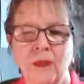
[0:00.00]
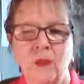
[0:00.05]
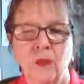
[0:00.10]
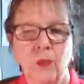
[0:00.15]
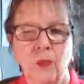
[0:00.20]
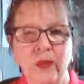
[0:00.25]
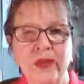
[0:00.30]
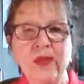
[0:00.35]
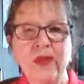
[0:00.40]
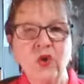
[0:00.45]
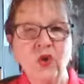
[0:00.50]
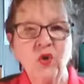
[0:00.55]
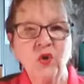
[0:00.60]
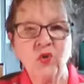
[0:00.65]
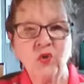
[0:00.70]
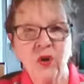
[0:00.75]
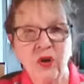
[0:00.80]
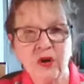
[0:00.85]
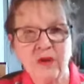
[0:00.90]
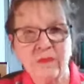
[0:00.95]
we
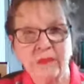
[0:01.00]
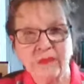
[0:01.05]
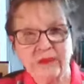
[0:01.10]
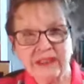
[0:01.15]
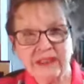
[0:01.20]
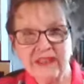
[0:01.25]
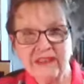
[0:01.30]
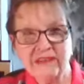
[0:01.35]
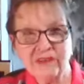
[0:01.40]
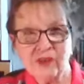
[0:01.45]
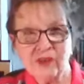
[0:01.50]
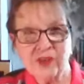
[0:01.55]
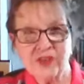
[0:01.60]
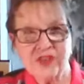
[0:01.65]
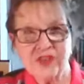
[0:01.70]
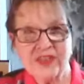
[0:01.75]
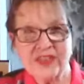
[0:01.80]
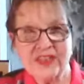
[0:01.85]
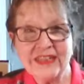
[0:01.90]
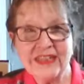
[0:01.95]
who are
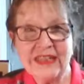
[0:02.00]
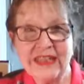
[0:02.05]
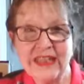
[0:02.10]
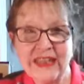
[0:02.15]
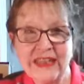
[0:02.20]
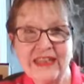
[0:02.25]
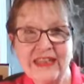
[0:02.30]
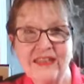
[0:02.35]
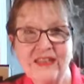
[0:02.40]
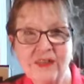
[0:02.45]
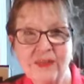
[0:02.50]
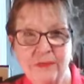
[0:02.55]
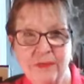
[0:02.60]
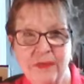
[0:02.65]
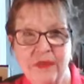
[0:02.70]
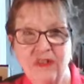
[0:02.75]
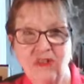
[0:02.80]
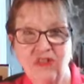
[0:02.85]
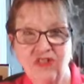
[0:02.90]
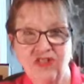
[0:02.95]
believers need to
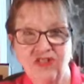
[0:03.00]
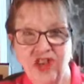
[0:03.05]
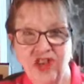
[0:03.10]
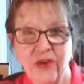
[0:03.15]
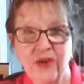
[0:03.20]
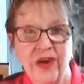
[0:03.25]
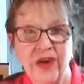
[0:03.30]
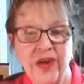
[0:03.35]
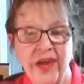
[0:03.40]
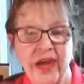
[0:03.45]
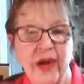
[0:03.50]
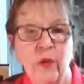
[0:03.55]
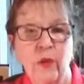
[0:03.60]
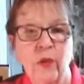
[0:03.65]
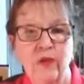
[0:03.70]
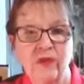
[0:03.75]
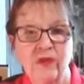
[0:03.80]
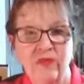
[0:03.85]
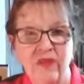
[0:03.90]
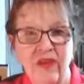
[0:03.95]
be sharing
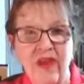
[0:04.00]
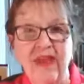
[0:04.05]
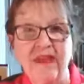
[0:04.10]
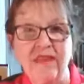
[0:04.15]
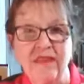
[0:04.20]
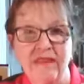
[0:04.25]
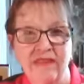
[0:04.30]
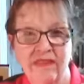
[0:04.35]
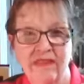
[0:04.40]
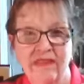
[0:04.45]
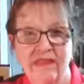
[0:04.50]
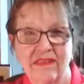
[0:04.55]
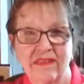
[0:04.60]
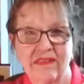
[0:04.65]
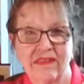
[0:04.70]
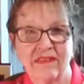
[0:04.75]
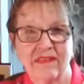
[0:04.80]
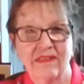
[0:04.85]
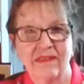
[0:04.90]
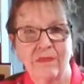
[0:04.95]
our faith
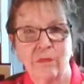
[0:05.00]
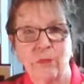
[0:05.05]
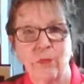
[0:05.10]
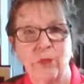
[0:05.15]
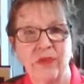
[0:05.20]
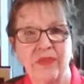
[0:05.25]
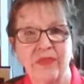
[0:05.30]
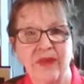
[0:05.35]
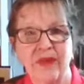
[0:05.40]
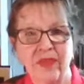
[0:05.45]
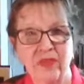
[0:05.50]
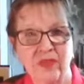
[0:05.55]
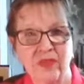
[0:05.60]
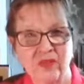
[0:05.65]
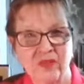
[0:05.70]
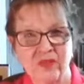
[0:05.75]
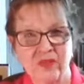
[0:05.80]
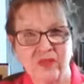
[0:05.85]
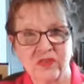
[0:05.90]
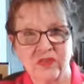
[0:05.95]
with
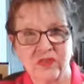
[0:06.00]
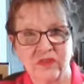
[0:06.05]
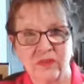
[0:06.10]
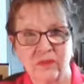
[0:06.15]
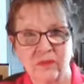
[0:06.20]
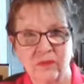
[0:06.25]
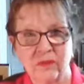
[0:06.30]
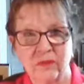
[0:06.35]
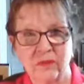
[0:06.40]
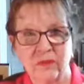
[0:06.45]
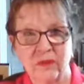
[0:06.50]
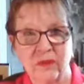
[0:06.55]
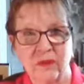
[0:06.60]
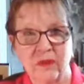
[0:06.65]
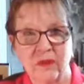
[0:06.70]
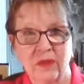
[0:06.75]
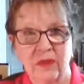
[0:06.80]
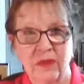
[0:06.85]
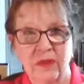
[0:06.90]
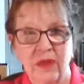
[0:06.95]
others.
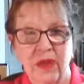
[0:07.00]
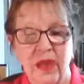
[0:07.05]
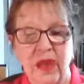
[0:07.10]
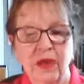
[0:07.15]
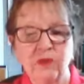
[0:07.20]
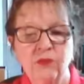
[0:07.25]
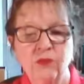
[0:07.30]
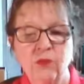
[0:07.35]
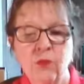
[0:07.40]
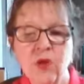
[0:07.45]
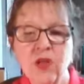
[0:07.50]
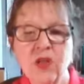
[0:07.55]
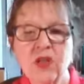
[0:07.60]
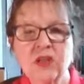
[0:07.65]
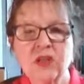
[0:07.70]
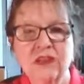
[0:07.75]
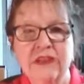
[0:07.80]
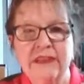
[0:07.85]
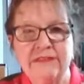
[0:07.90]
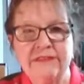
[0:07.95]
If we
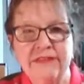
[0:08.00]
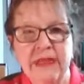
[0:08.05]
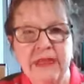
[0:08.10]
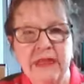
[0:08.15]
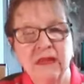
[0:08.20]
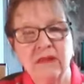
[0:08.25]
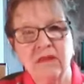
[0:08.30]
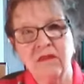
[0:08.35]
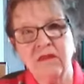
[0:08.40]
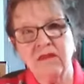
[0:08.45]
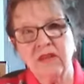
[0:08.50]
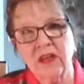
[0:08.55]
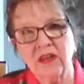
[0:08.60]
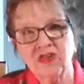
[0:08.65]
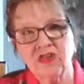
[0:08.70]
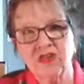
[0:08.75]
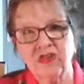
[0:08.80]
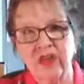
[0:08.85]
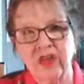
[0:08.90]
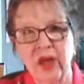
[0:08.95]
are living in
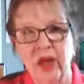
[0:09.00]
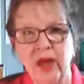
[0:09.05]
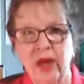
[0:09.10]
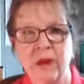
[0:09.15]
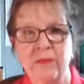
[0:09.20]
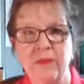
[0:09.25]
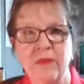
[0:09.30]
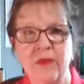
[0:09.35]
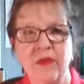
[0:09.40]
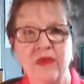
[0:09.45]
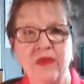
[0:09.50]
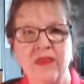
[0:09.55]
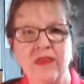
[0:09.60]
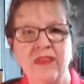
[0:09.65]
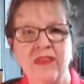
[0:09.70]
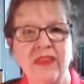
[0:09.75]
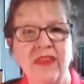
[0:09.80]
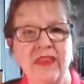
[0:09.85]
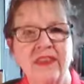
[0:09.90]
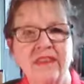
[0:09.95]
such a time
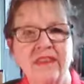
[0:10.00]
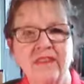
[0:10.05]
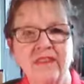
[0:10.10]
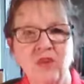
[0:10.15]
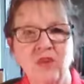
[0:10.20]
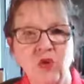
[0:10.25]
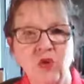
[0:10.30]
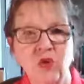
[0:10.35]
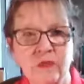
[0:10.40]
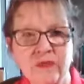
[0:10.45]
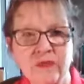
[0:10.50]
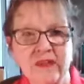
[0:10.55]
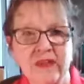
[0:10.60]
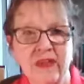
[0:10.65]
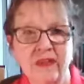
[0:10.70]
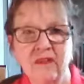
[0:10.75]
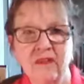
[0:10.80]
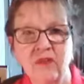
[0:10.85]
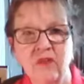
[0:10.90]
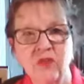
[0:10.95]
that the
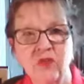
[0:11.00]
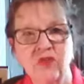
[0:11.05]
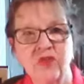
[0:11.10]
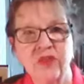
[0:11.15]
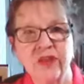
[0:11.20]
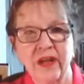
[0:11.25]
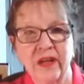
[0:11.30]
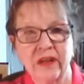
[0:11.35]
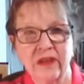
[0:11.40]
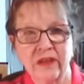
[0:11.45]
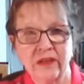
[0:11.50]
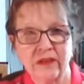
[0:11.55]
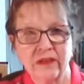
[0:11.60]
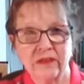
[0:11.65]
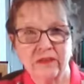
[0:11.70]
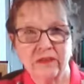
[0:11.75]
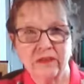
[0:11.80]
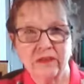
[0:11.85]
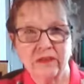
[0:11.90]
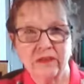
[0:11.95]
circumstances are
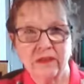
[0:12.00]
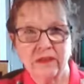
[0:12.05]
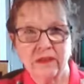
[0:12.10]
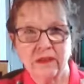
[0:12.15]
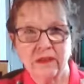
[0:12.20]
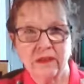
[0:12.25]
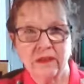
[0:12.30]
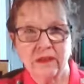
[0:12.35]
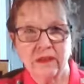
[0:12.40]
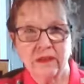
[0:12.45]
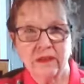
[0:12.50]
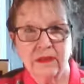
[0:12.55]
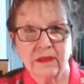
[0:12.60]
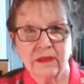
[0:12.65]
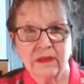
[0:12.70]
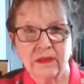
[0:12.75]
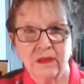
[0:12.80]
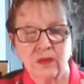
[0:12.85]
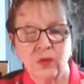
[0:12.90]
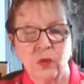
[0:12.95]
dire,
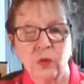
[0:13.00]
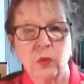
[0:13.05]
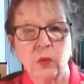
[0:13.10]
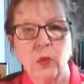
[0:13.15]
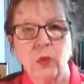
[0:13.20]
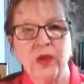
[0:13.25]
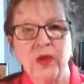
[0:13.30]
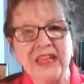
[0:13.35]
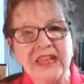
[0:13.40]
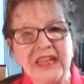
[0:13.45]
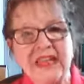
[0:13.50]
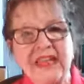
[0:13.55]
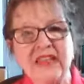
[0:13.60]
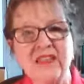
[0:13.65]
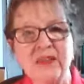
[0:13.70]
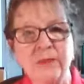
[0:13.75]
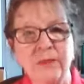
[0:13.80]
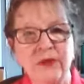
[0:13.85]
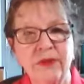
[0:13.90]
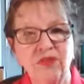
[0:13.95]
we
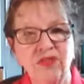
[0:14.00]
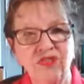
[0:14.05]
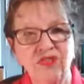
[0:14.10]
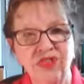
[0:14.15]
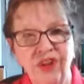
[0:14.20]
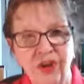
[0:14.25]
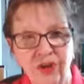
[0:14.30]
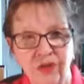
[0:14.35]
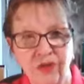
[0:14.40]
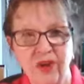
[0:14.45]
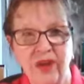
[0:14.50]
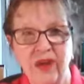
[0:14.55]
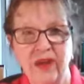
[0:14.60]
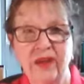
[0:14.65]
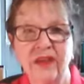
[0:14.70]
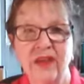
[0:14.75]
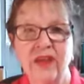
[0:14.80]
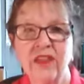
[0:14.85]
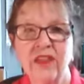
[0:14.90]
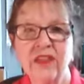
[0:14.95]
need to be sharing